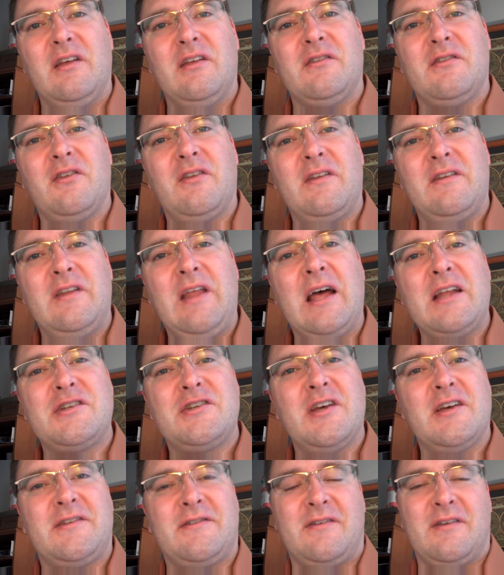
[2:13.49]
so that not
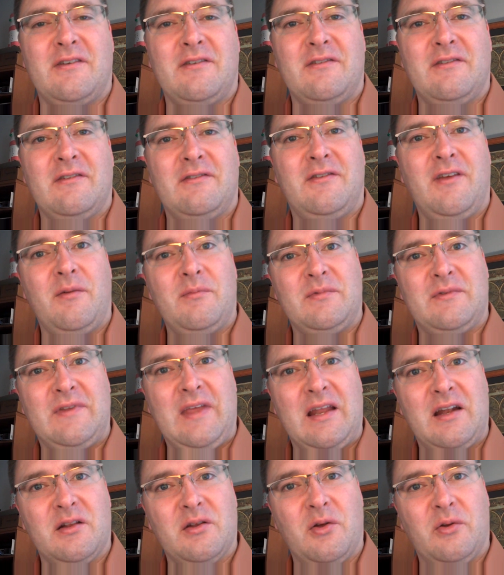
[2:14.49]
just some
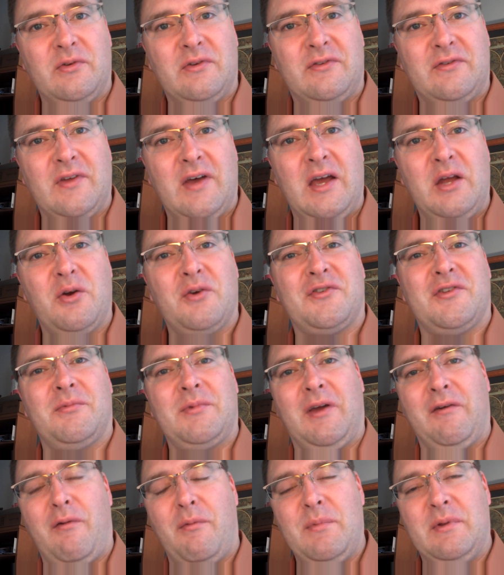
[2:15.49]
standalone site or
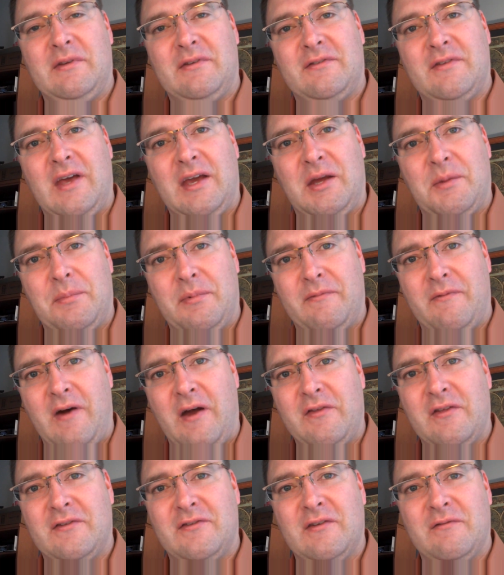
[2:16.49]
some government site could
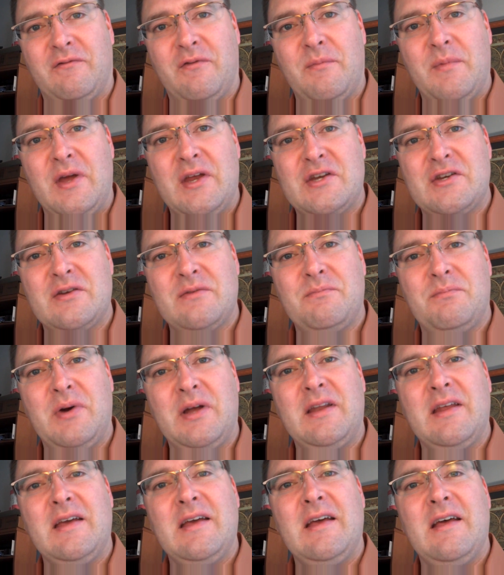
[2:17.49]
provide this information, but